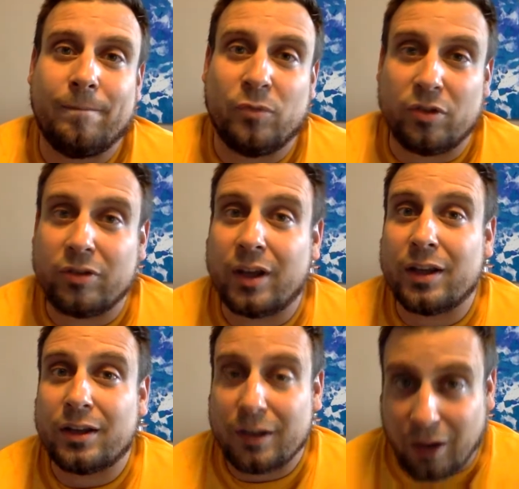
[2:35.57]
just like
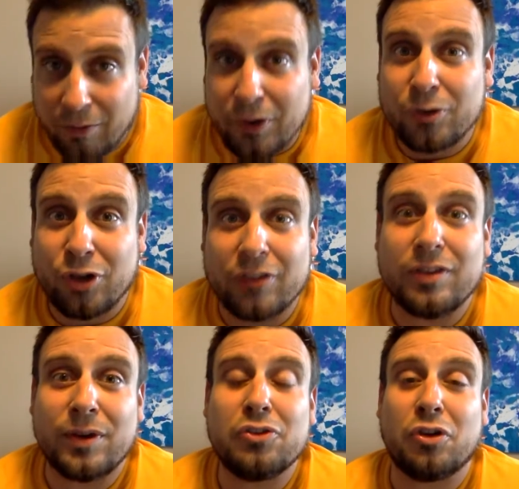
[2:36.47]
Governor
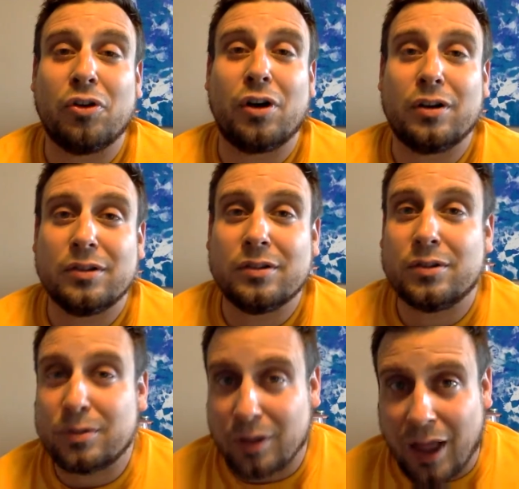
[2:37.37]
Jesse Ventura,
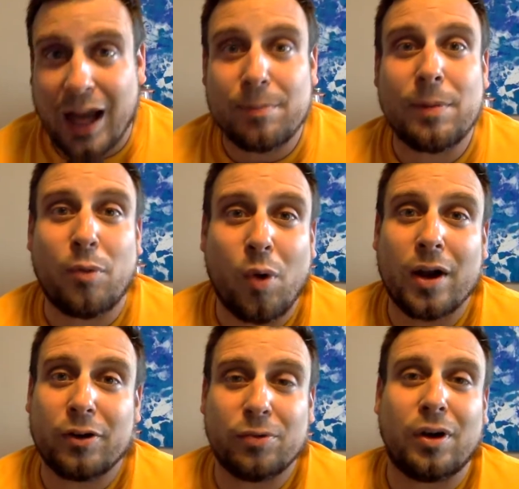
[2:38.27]
who a lot of people
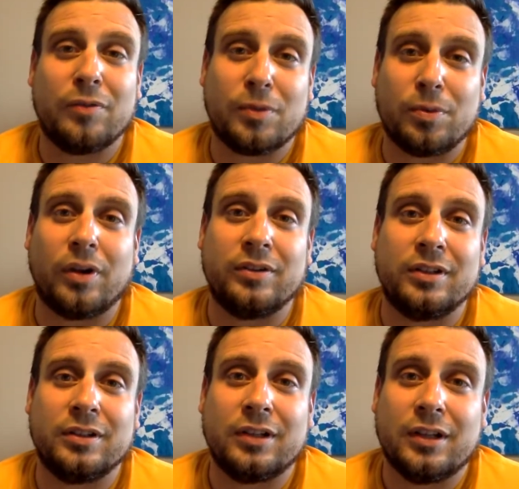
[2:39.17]
wanted to run for
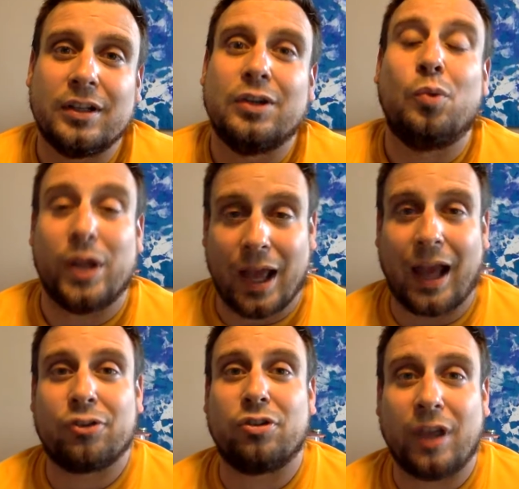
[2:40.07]
president, we
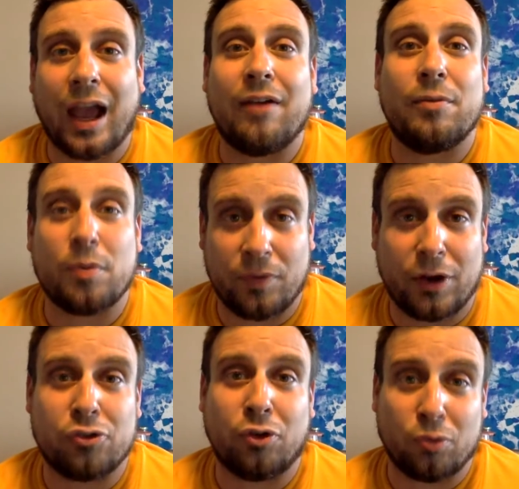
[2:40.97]
actually have a
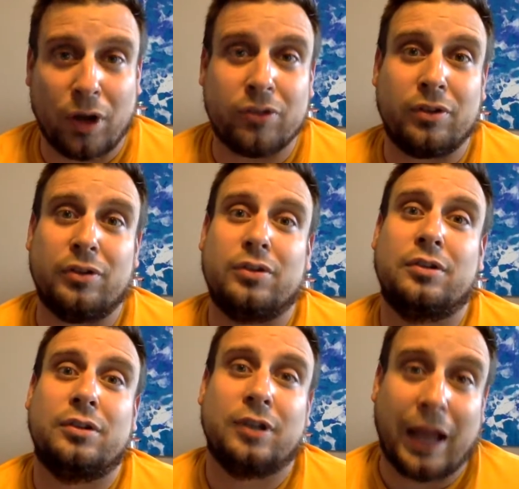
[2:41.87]
professional wrestler
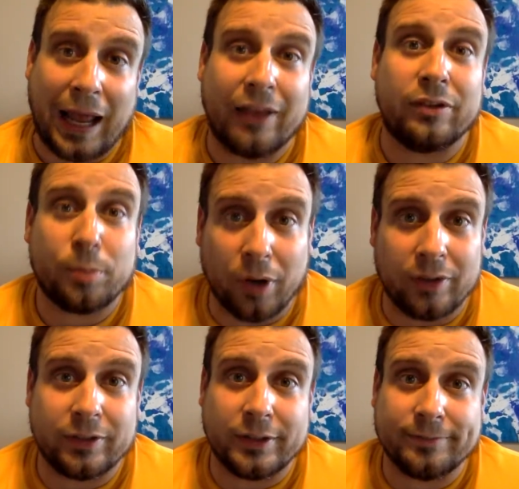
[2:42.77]
as a
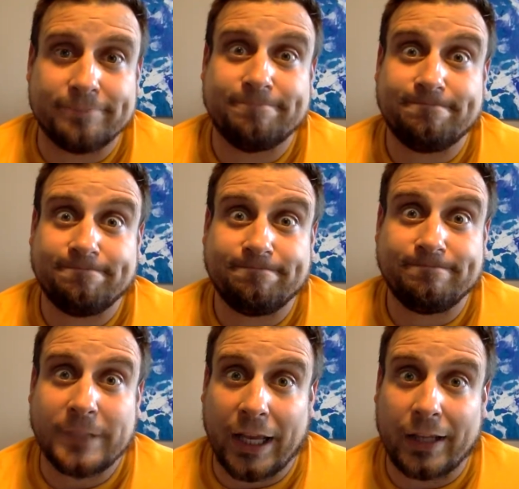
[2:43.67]
president.
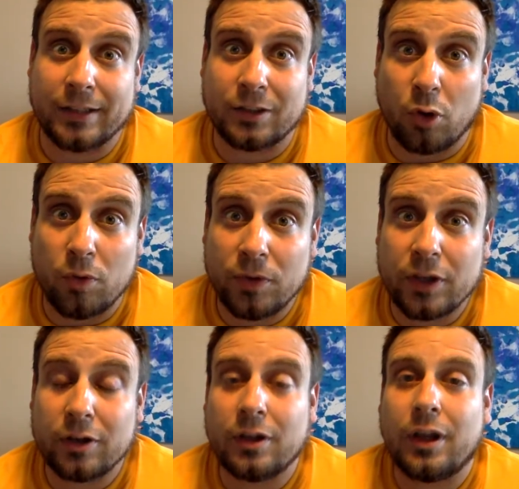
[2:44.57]
Yeah, go
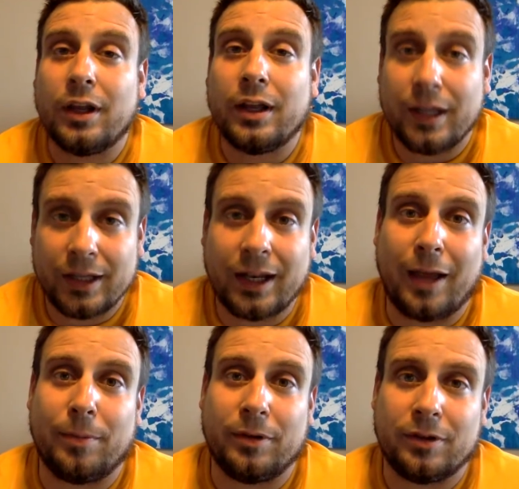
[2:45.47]
figure. It
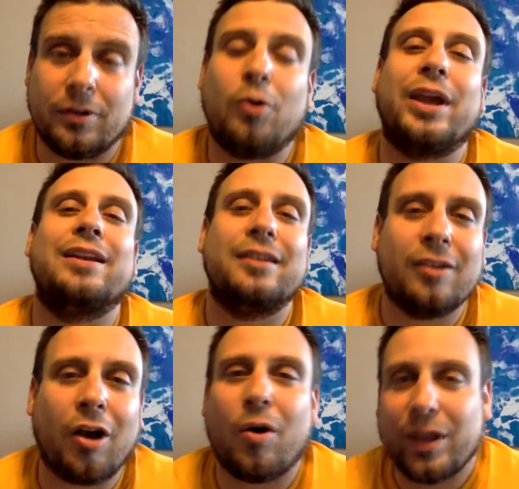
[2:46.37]
happened. Okay,
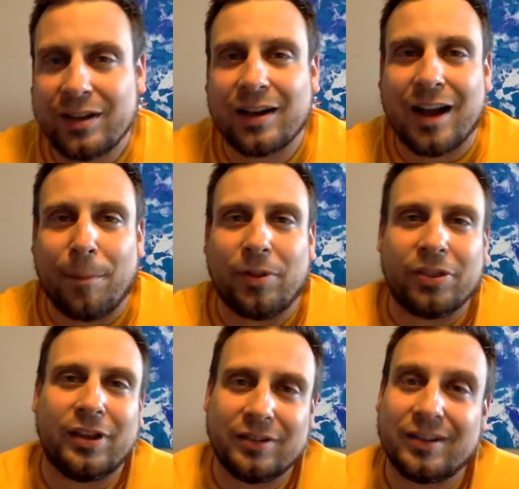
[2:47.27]
no, he did a couple of
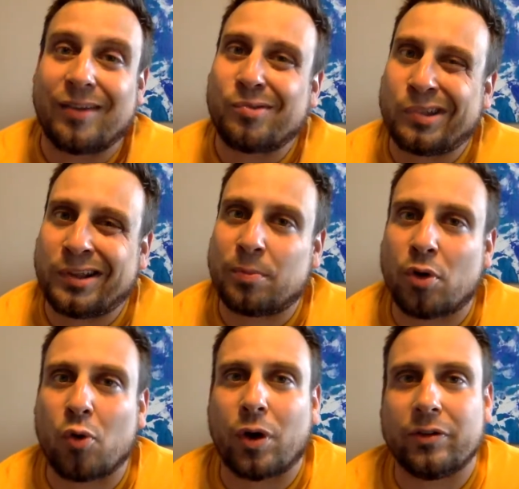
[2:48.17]
things. He's not really a
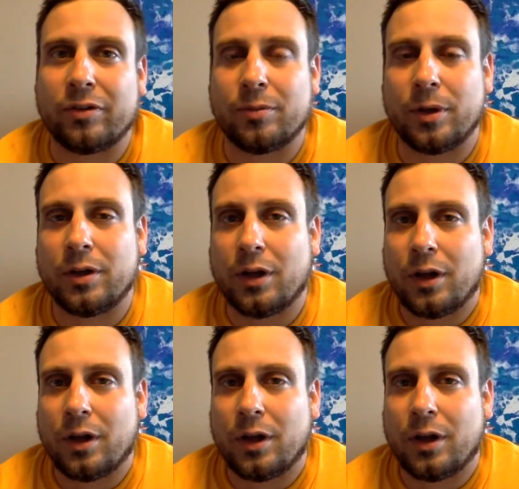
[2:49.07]
pro wrestler, but